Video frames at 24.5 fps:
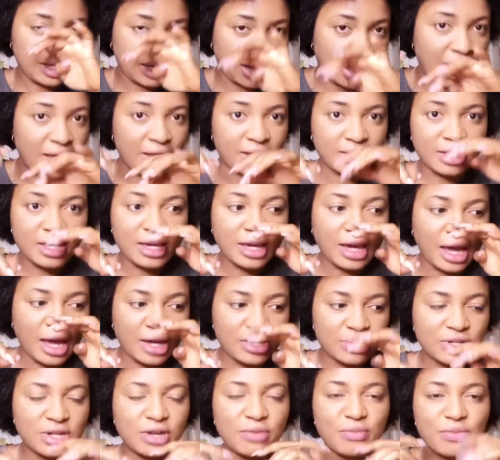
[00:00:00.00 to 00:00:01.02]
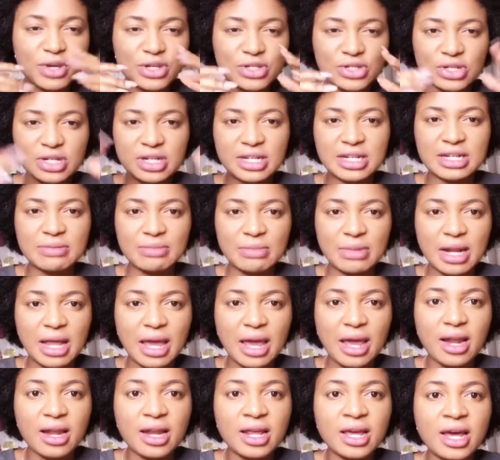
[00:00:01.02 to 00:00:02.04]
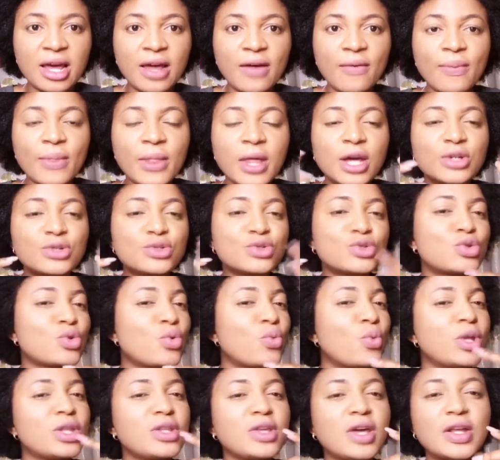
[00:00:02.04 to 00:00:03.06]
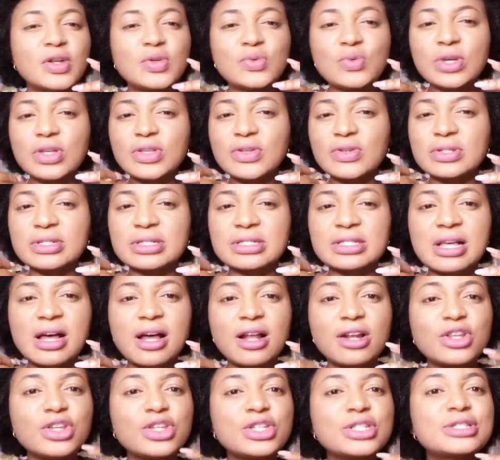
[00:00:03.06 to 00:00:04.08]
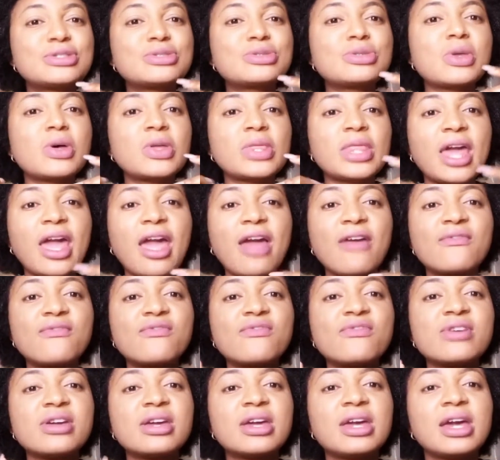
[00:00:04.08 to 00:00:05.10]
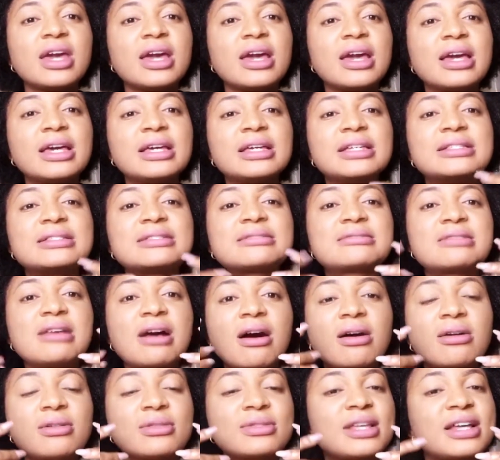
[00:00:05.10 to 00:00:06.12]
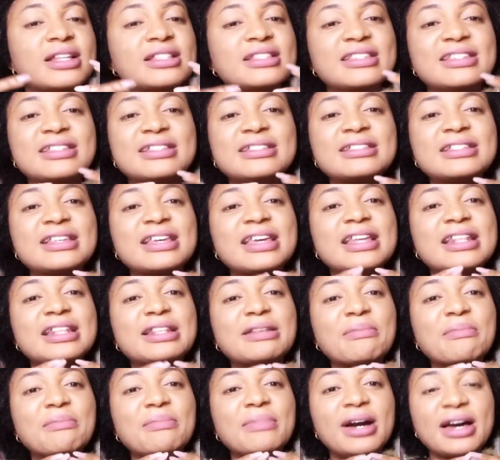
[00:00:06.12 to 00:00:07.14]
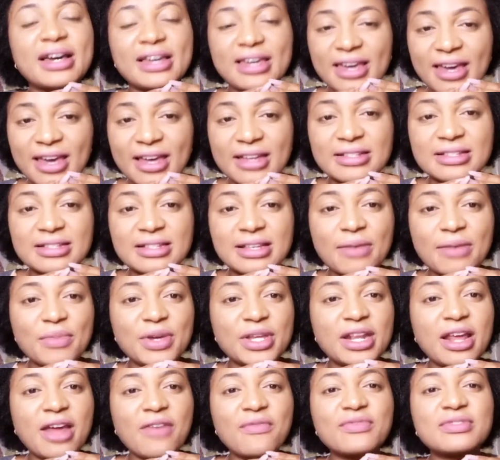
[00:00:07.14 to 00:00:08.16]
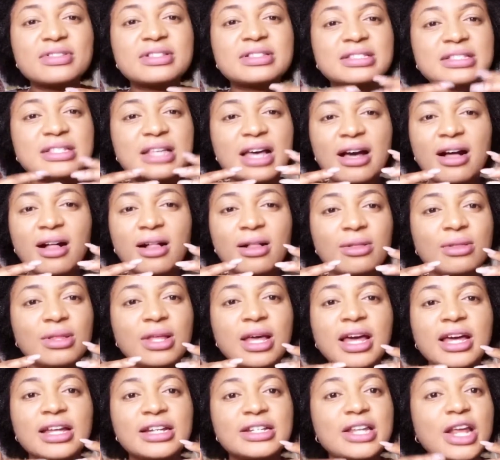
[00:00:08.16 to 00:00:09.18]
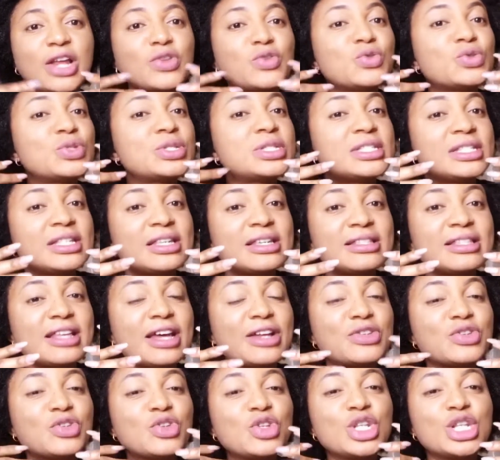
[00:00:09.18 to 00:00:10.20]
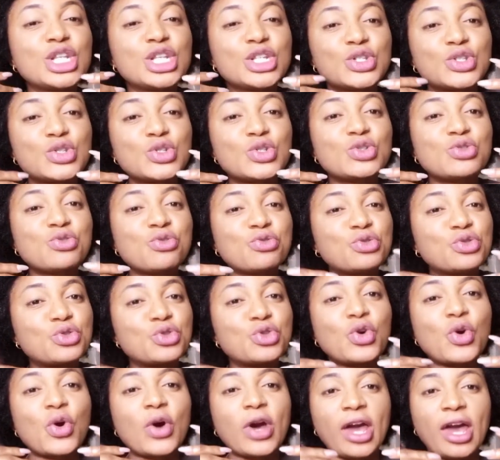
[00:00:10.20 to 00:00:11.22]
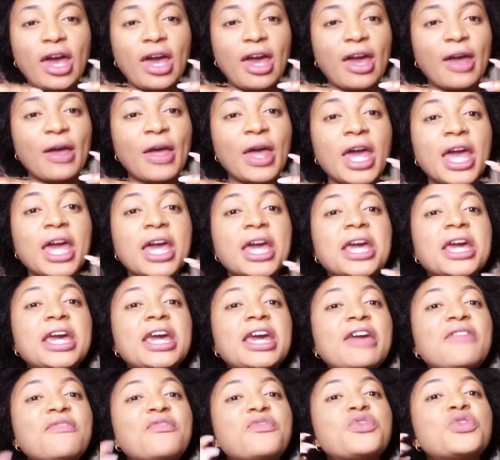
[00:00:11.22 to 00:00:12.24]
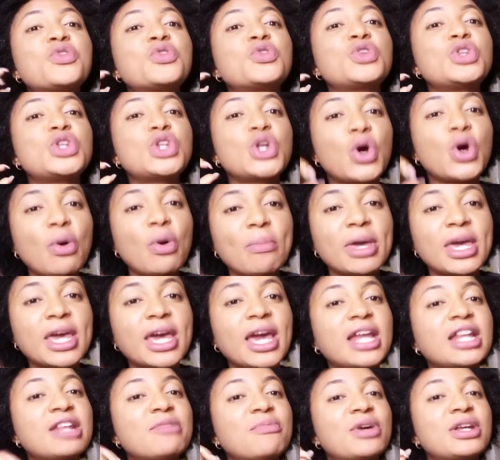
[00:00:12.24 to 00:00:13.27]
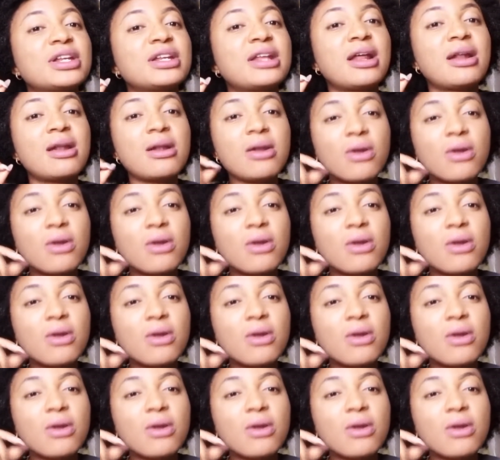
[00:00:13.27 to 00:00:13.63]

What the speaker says: I think I actually mentioned it earlier. So when you're doing your style, it's not every style that is in the market. I mean, every style that you see that you need to do to your hair. If you know me, anybody that